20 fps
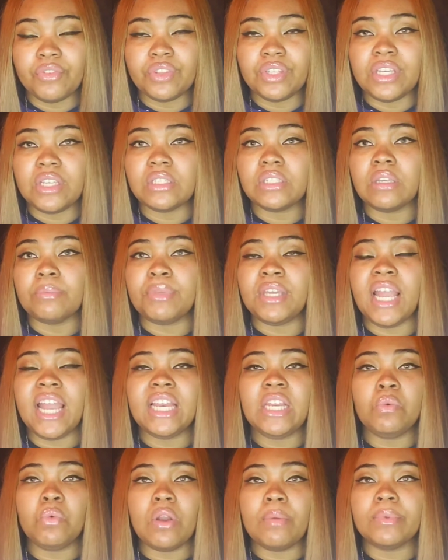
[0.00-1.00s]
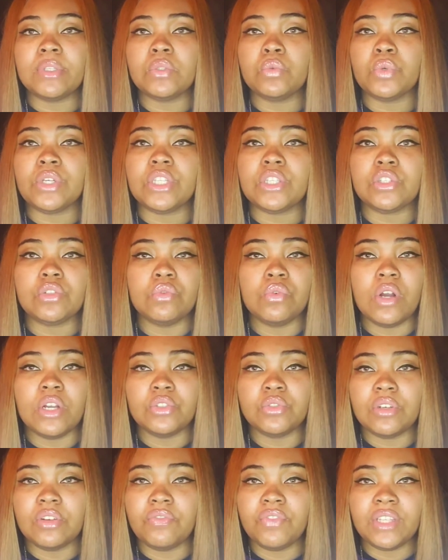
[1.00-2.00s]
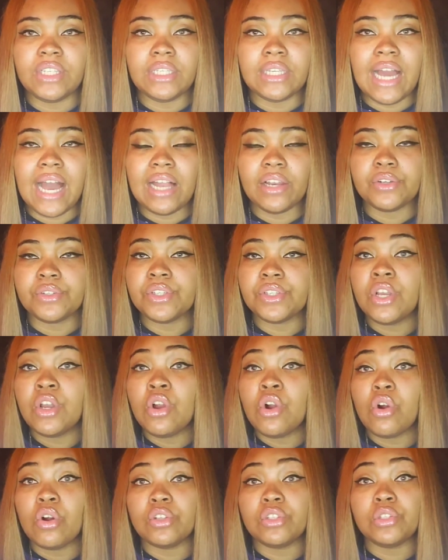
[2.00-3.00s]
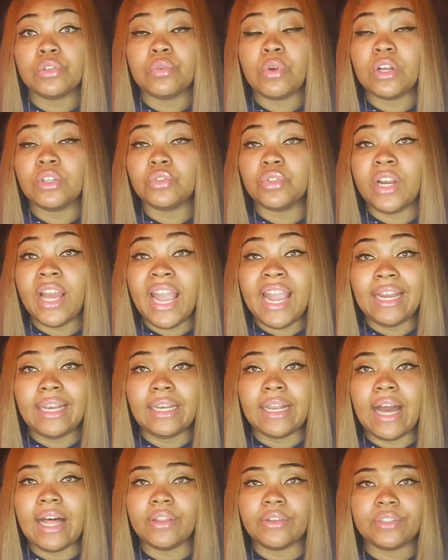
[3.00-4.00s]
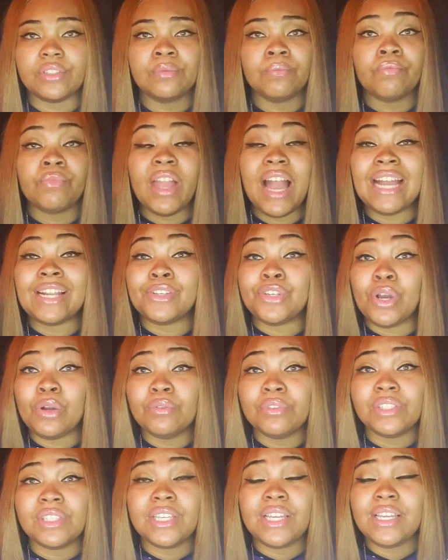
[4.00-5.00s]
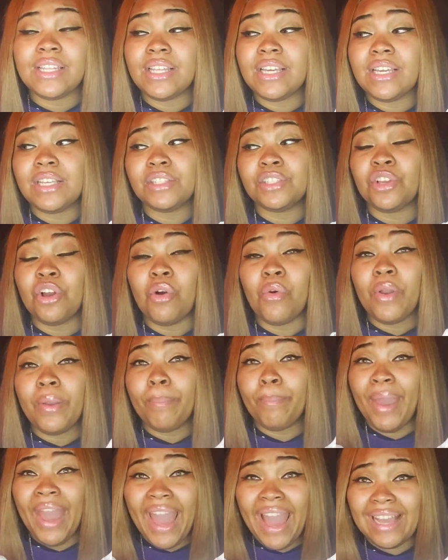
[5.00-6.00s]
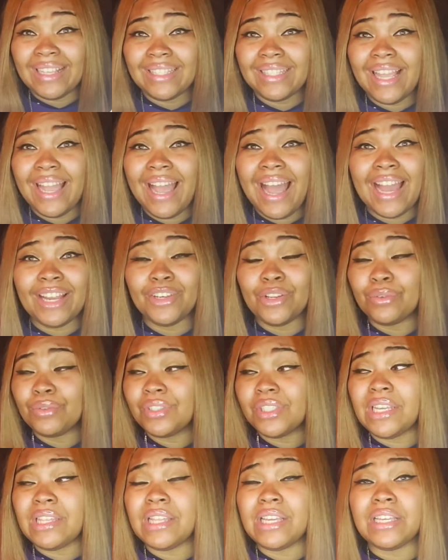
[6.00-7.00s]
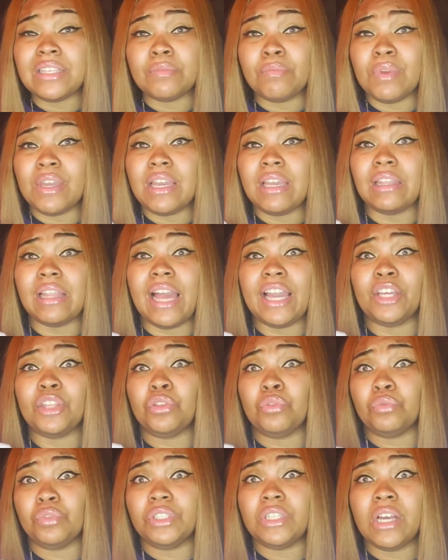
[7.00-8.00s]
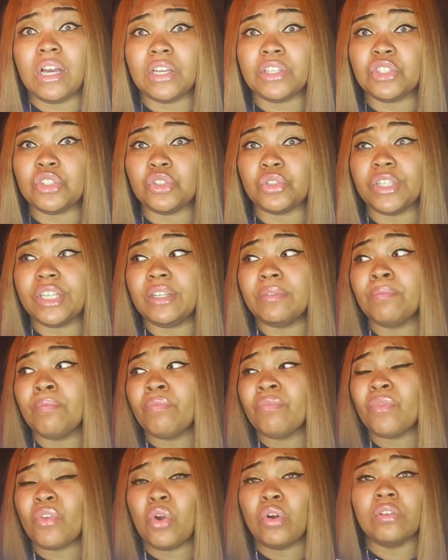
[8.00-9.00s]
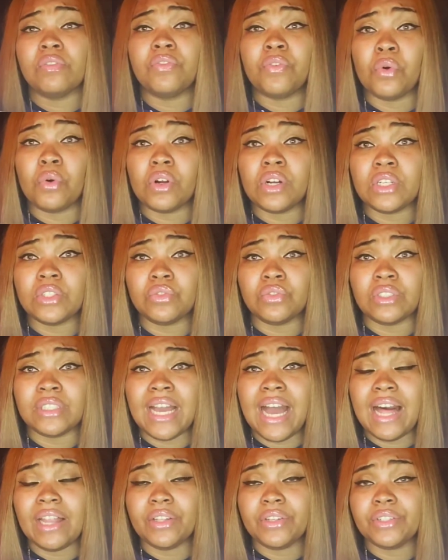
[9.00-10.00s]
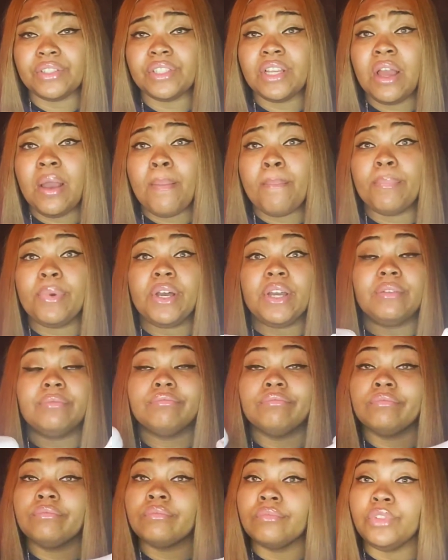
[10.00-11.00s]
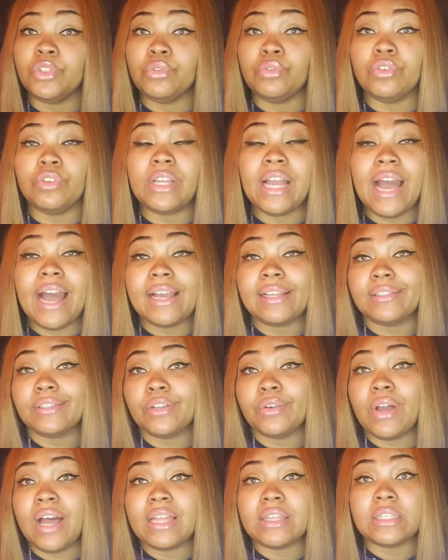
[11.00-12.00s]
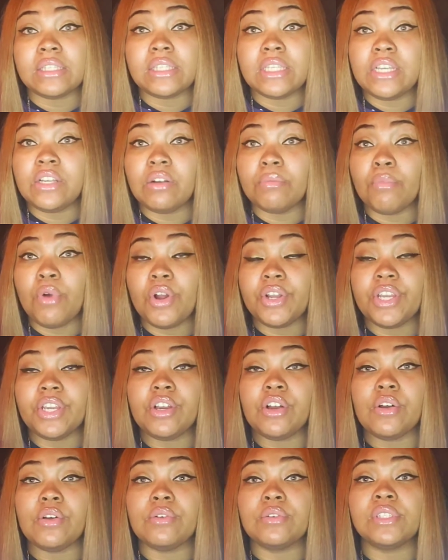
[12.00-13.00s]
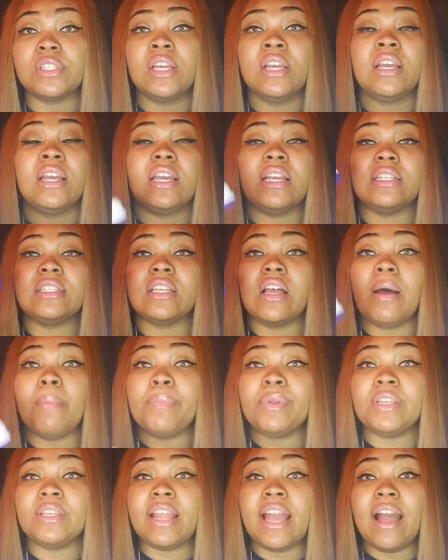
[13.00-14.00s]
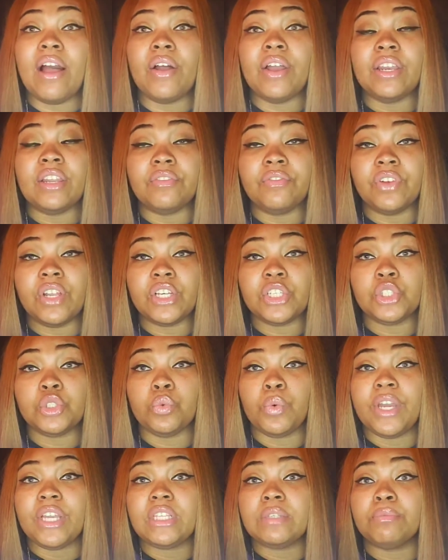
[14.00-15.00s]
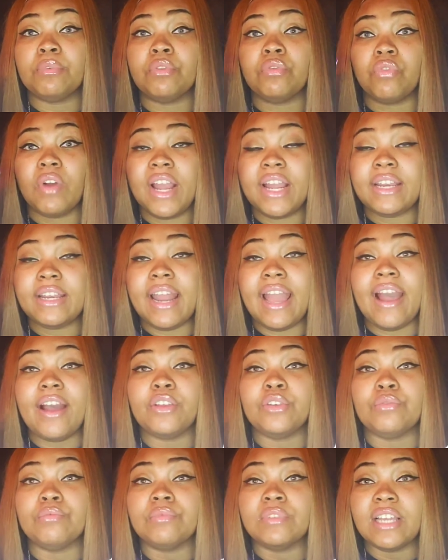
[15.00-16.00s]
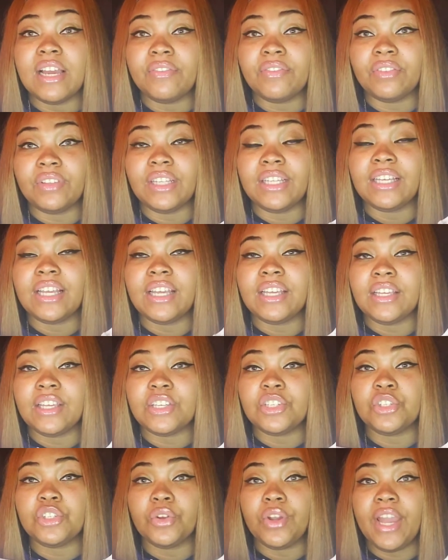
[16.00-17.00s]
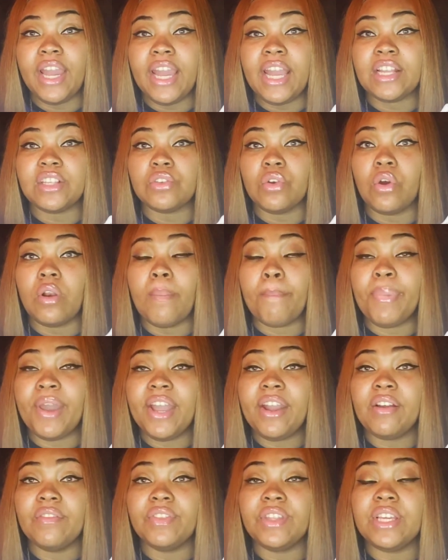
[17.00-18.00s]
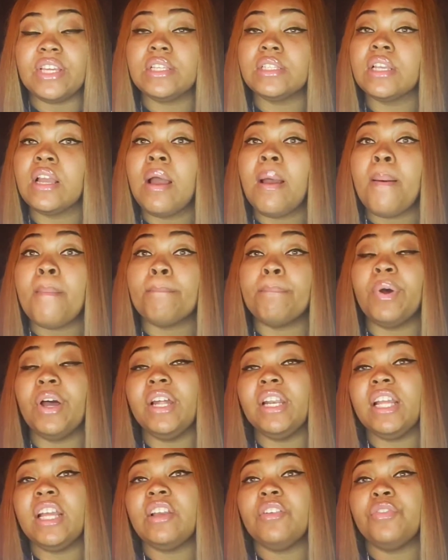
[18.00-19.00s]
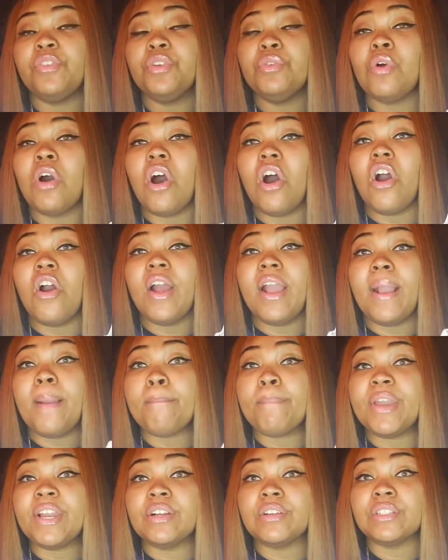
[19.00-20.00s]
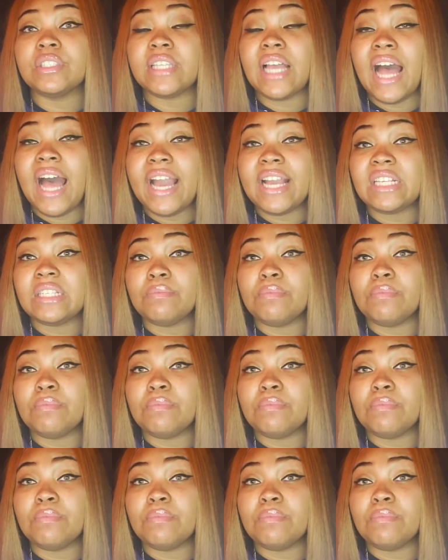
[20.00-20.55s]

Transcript: these could be anywhere between $250 or $280. I don't see these going past that. I don't see these being like $300 or $400, but you guys know how the sneaker market goes. It's up and down and it fluctuates, but right now you definitely can get your hands on a pair of these. But if you are a bigger size,